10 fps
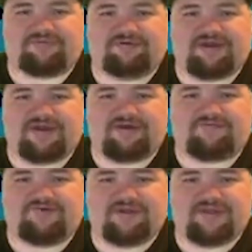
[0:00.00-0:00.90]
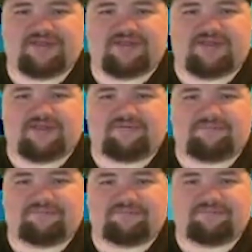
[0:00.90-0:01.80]
you have.
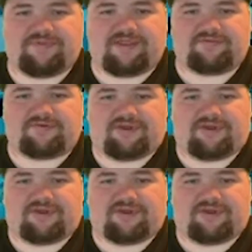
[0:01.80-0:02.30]
And so